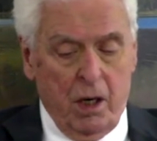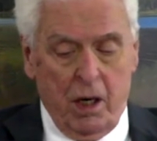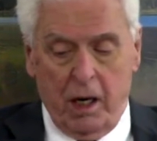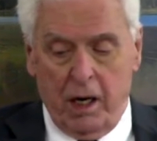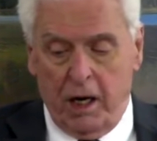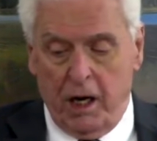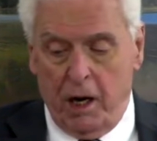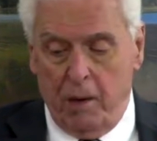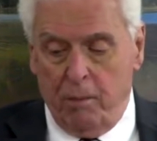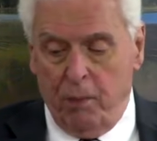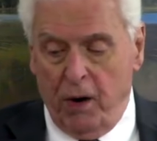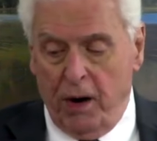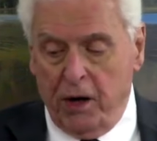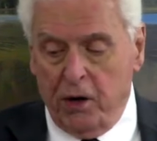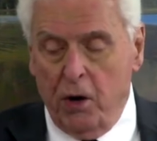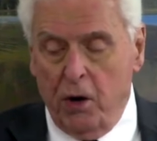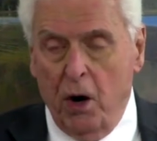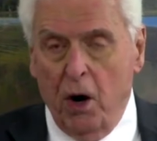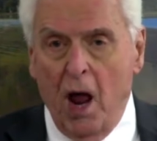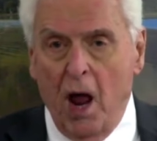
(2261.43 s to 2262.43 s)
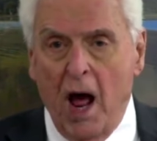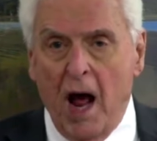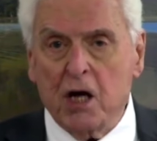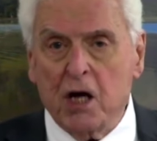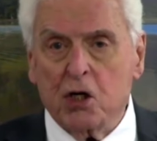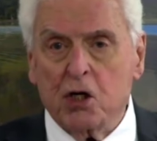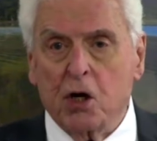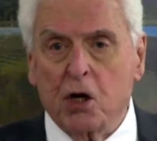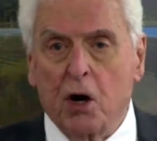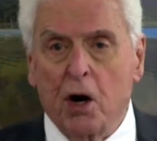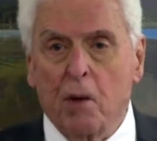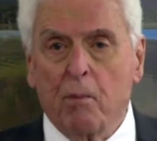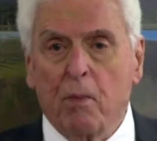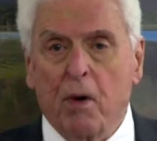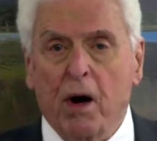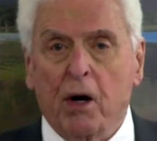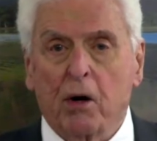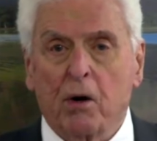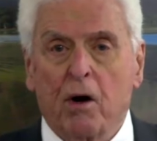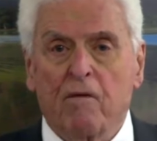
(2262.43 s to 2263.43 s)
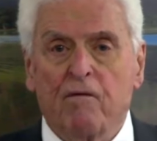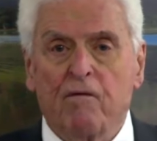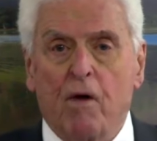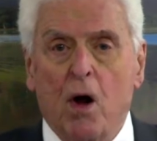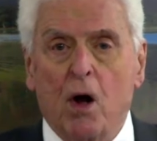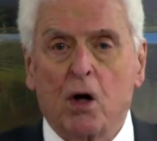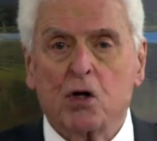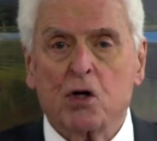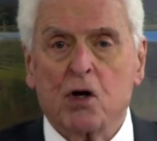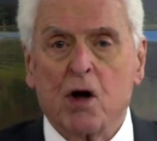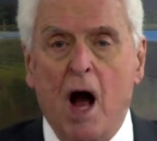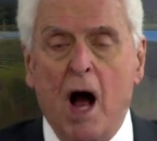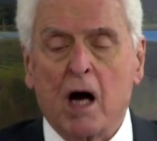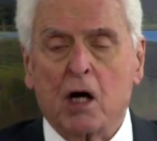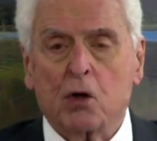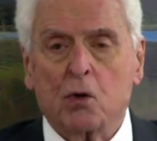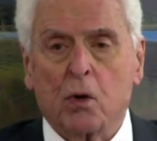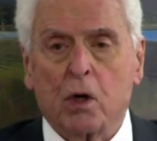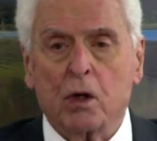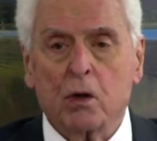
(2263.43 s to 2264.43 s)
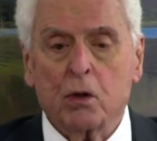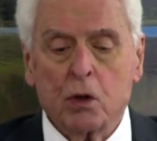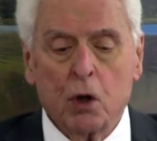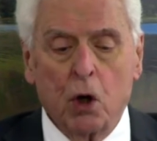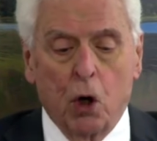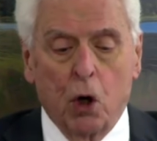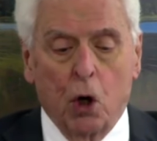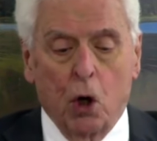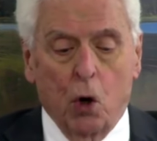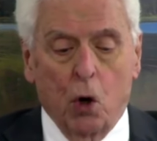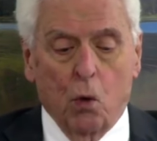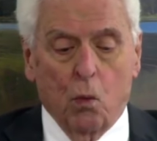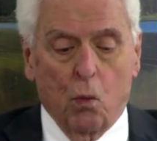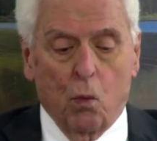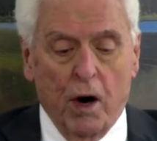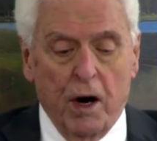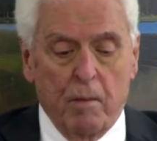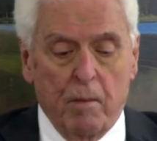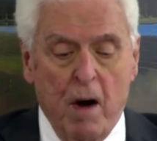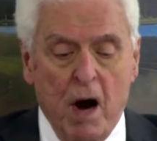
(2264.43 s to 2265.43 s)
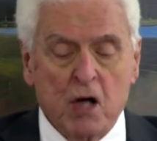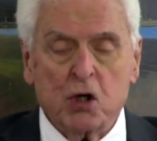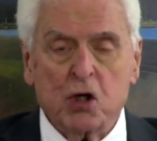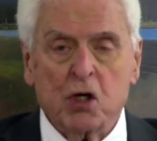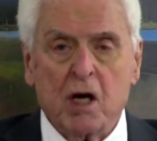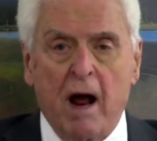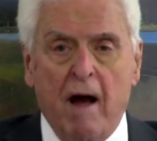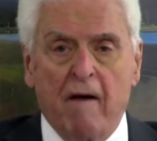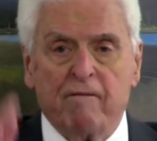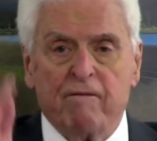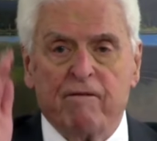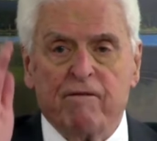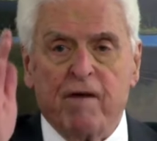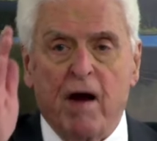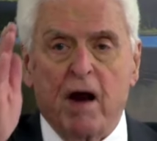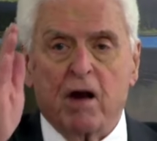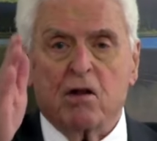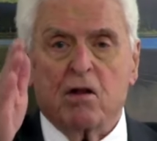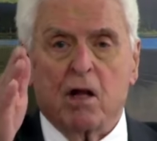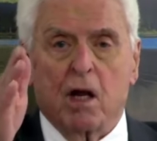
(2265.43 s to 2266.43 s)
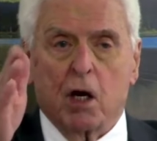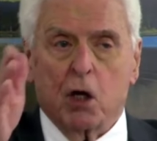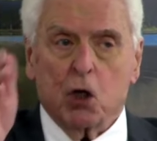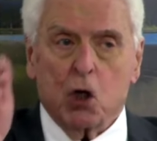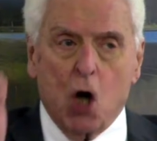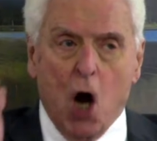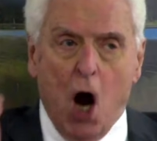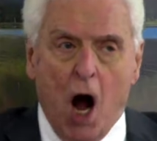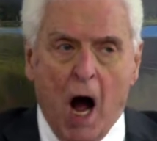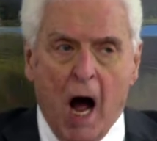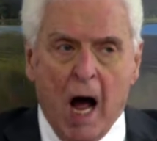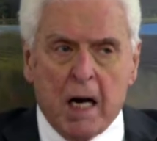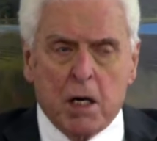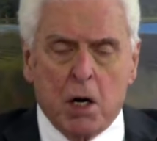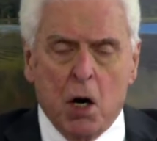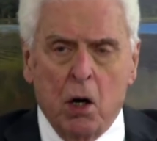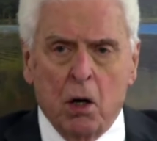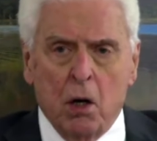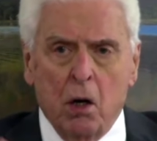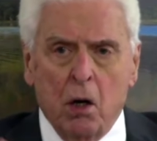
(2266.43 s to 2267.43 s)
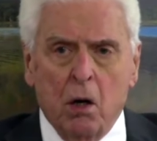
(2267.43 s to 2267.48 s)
and they bring their lies and they bring their false doctrines, we must have faith in God